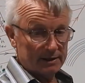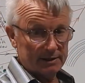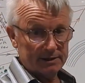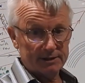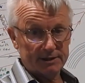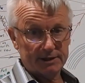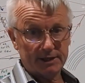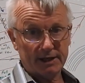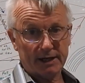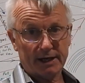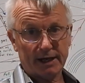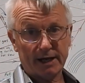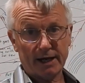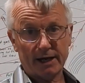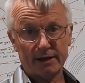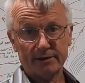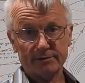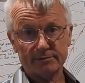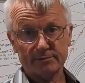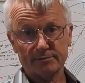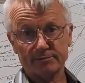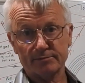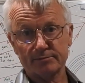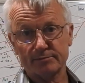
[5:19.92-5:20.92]
Check out
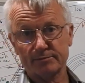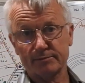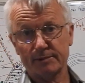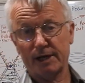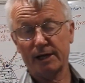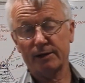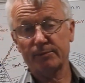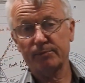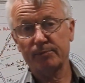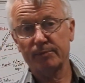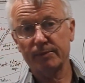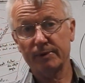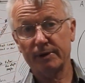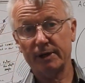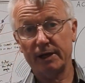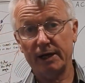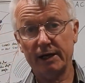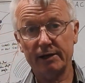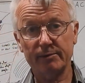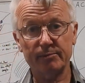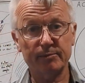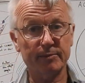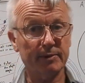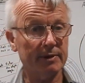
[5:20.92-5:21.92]

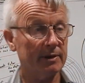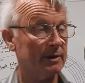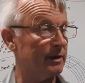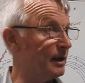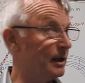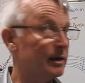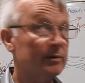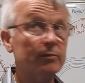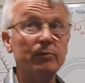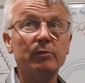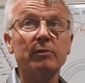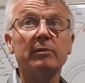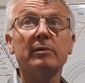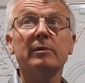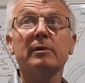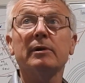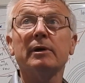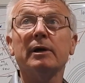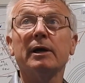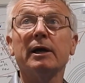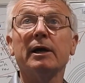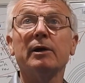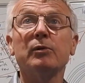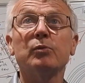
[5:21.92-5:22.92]

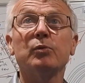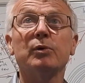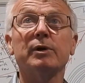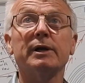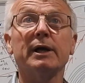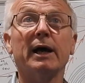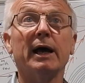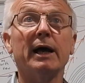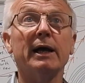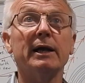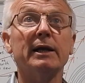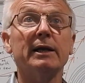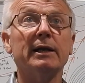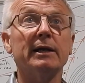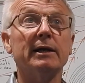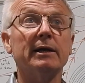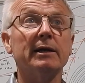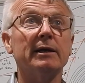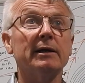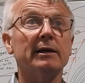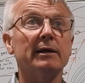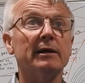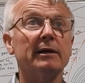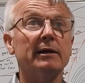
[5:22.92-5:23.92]
Edward Halley.
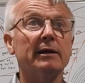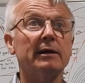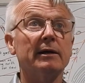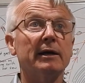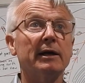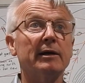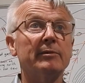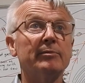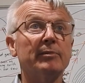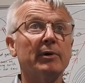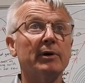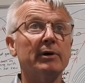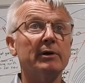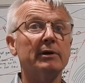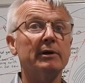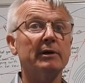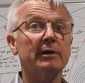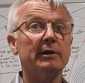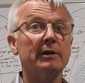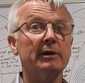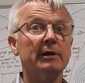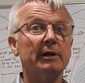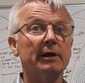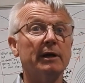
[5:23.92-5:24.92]
Edmund
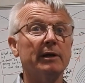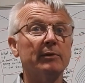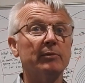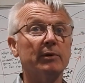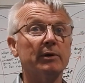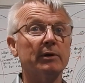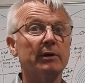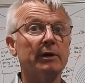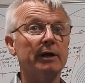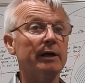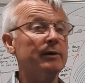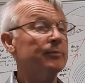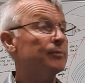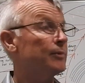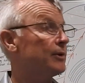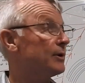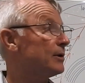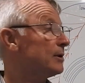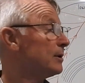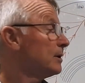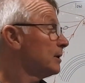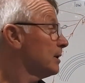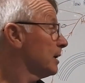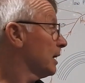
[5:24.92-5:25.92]

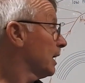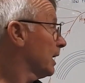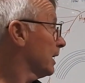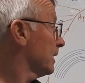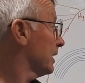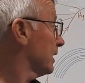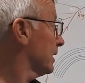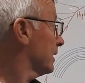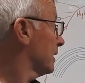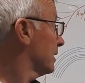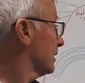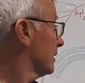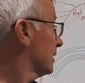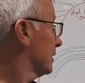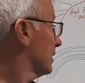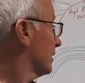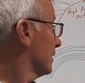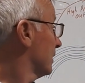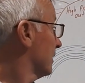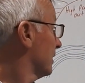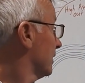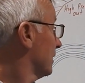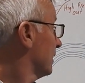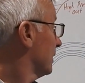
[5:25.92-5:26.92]
Halley.
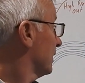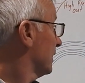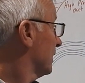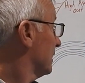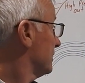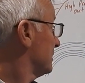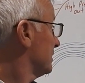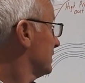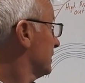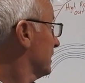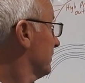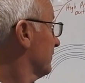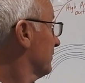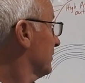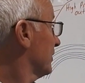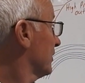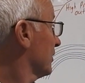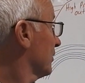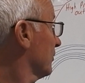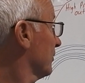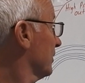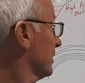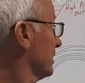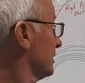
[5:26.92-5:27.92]
There's 11
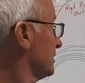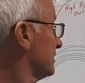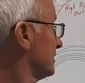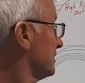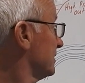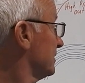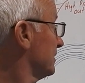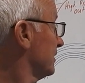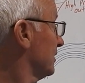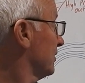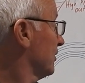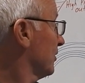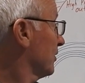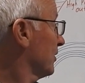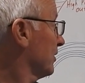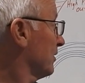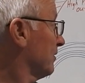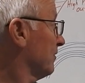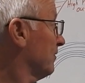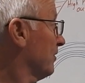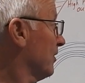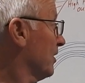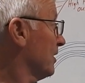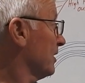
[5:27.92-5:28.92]
degrees. You're not going
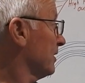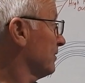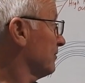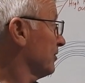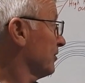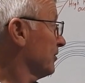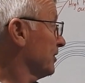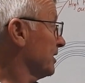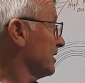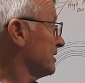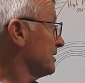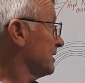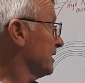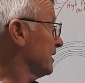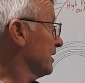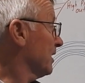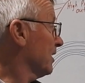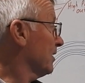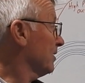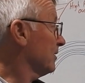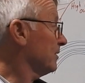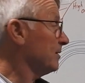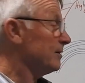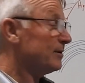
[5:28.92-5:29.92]
to find it very easily
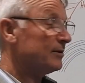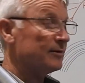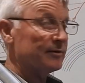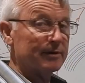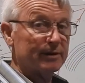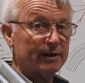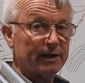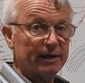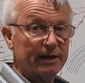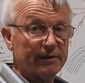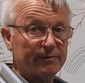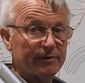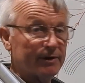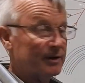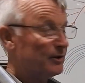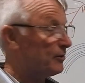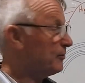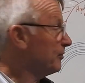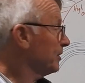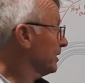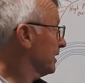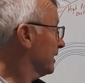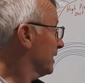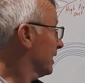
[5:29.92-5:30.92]
though. 11
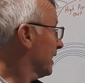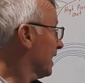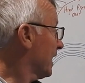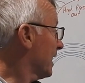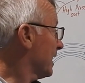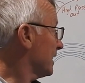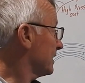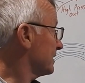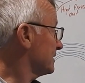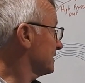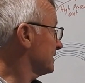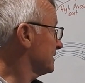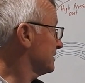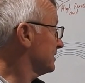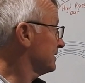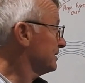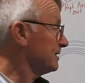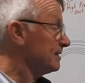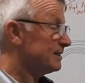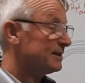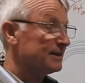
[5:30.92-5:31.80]
degree arcs